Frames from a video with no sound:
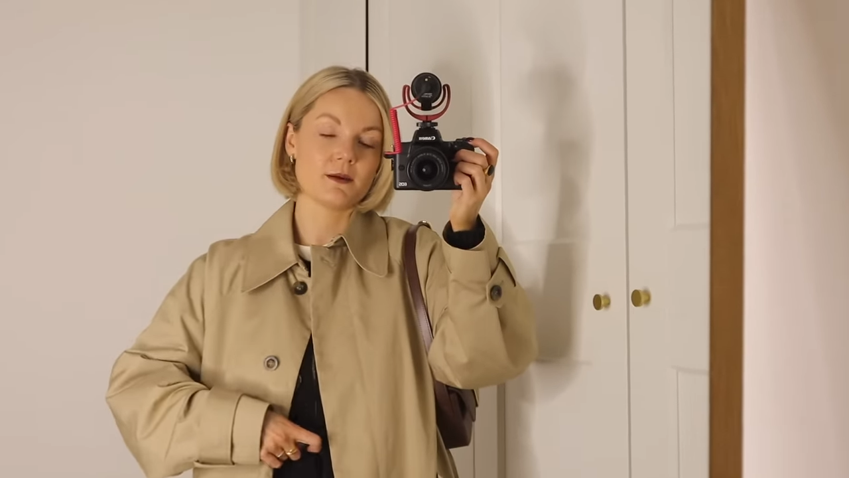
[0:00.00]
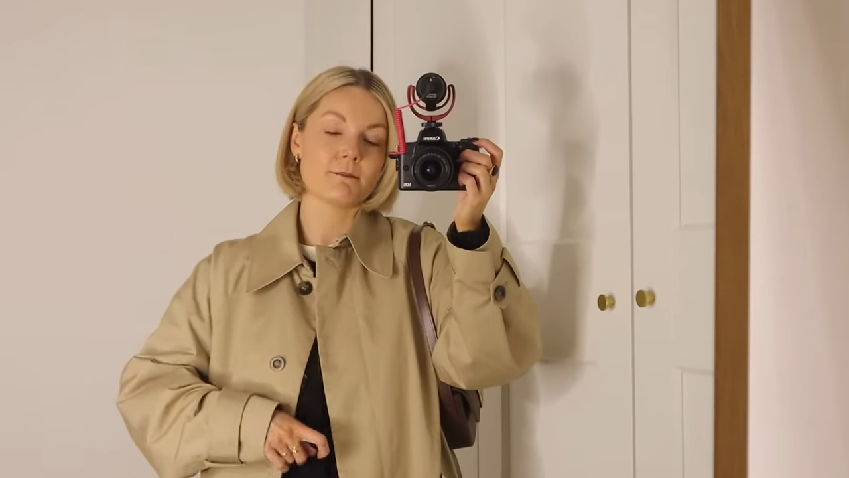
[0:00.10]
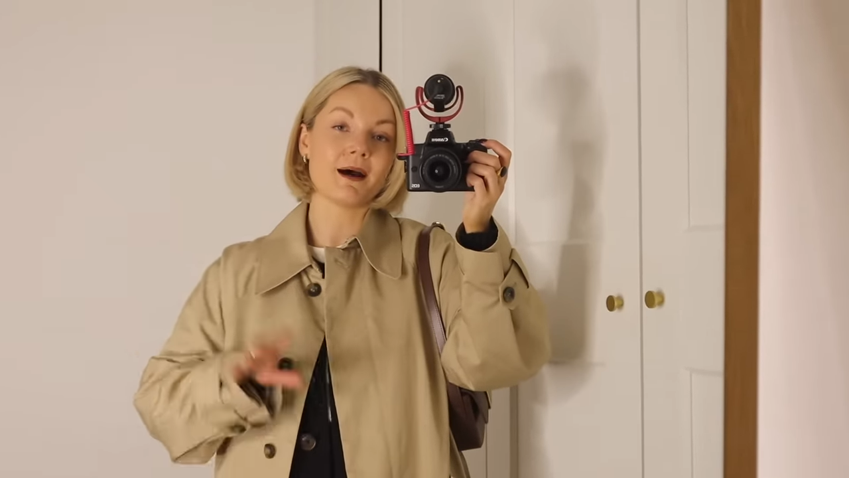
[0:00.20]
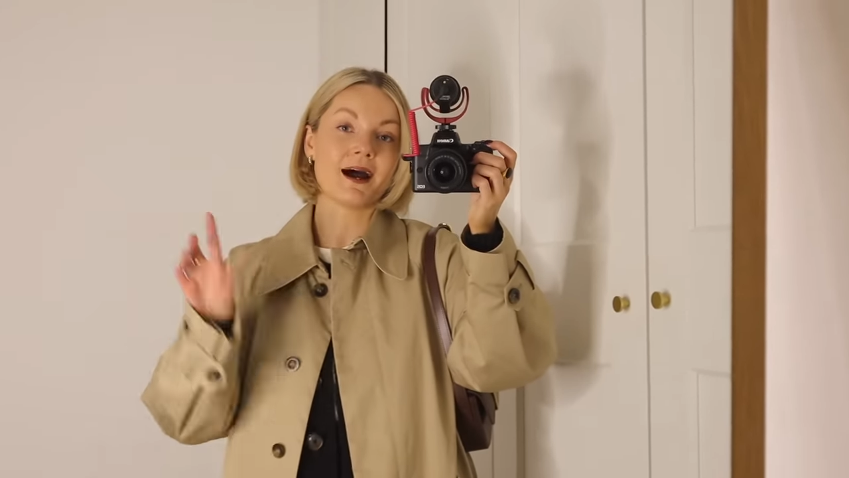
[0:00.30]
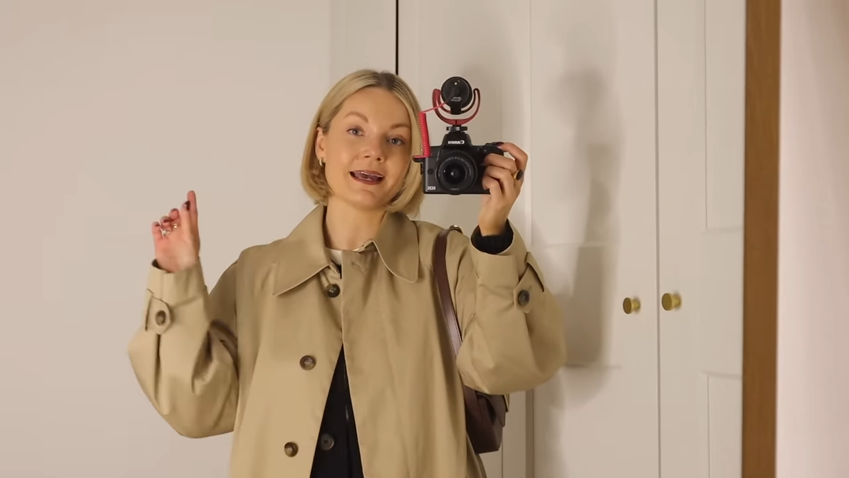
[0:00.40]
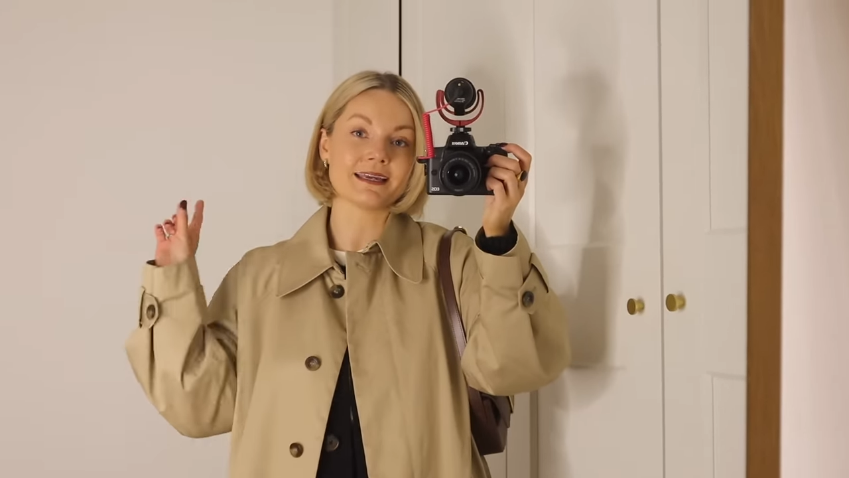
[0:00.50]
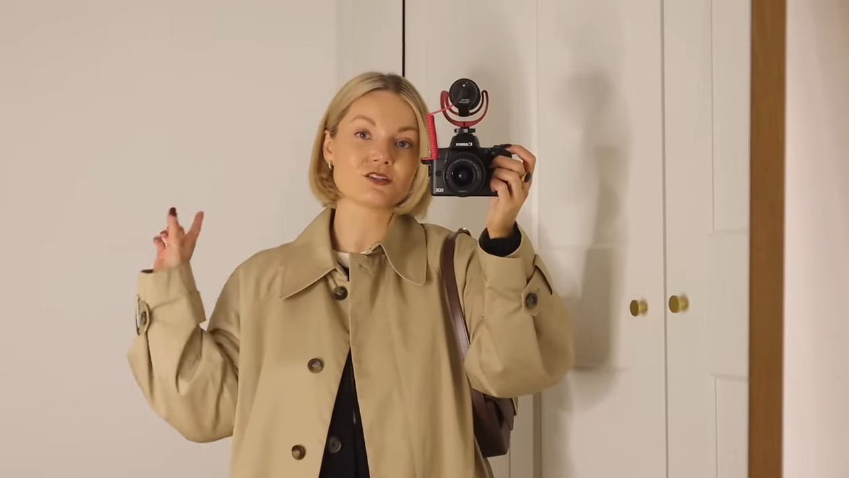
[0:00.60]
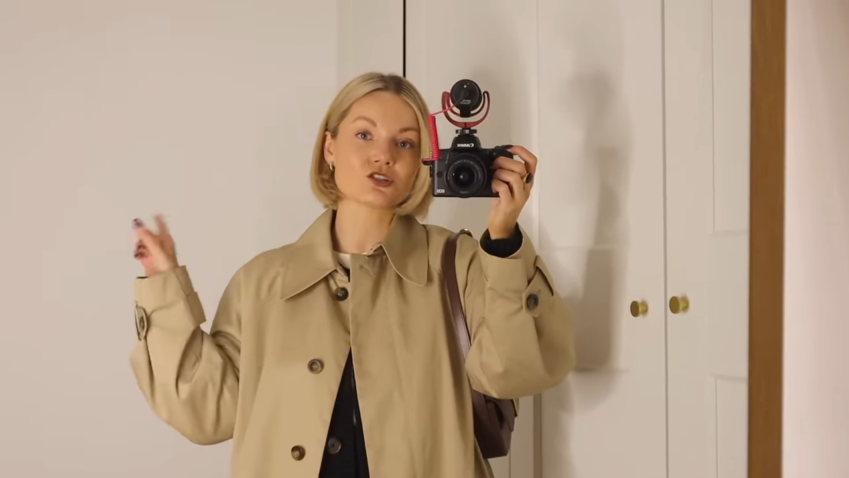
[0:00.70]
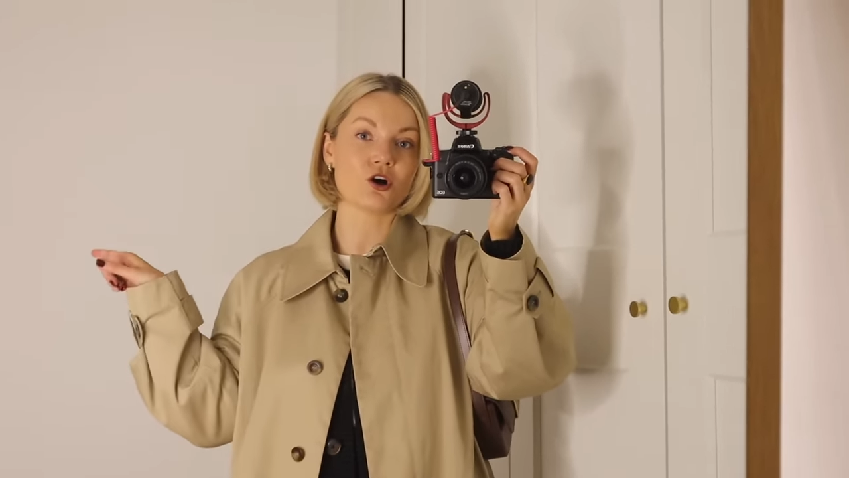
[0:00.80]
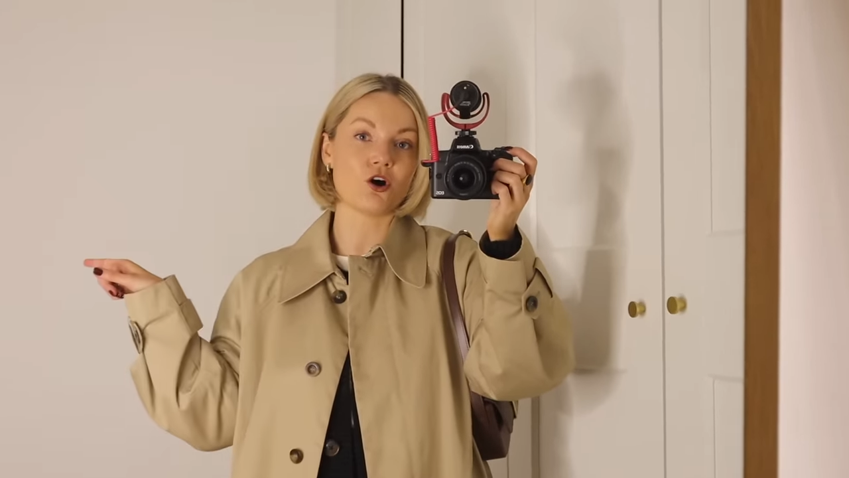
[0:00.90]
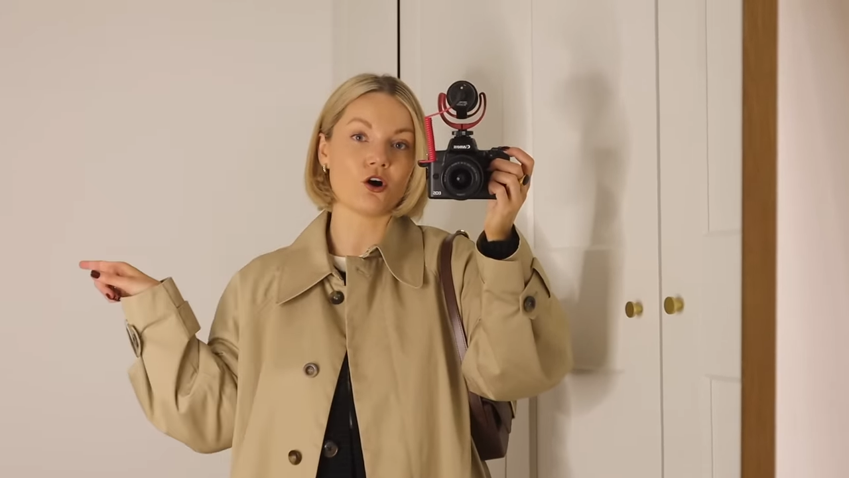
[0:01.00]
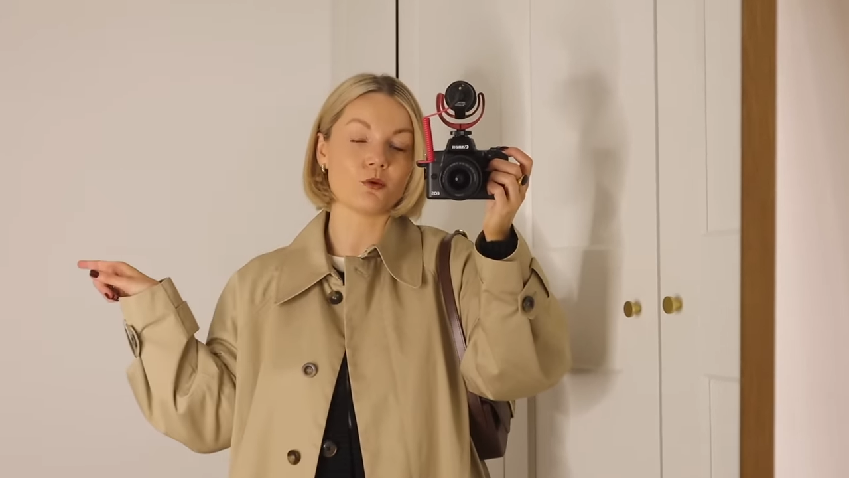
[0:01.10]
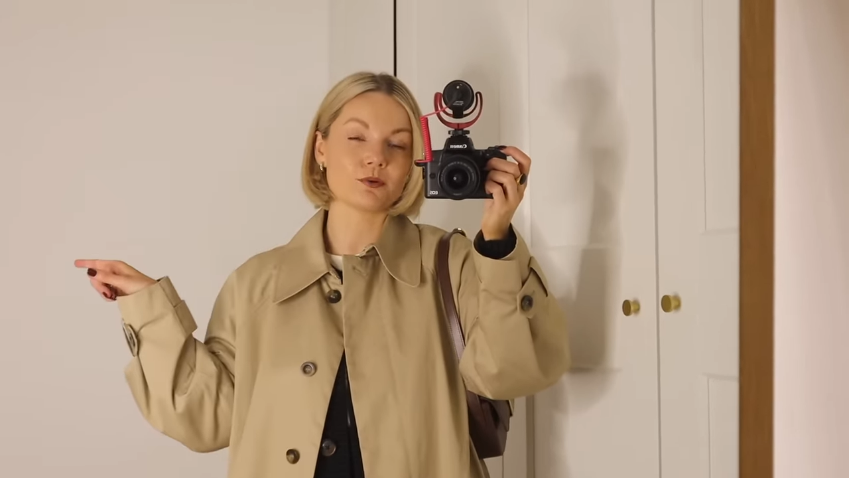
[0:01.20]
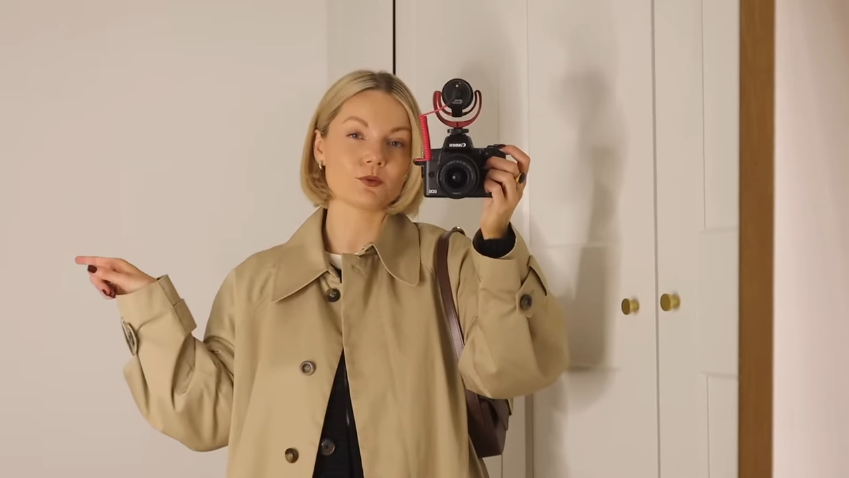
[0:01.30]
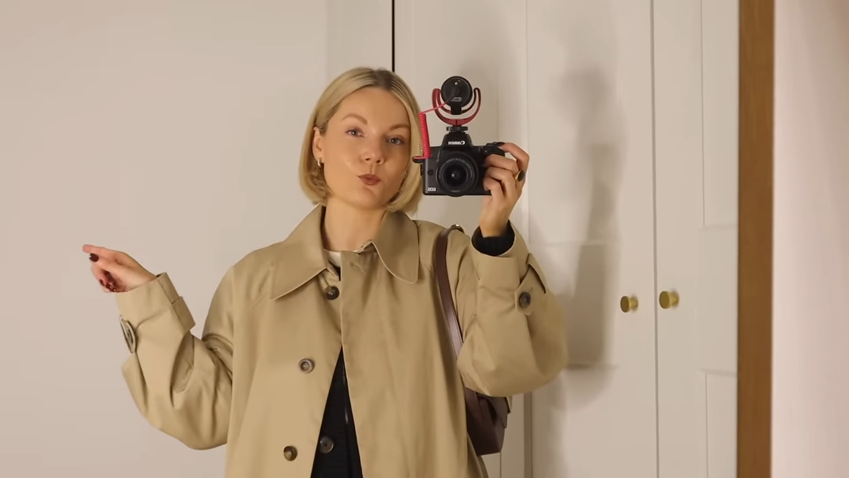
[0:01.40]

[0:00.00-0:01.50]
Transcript: my top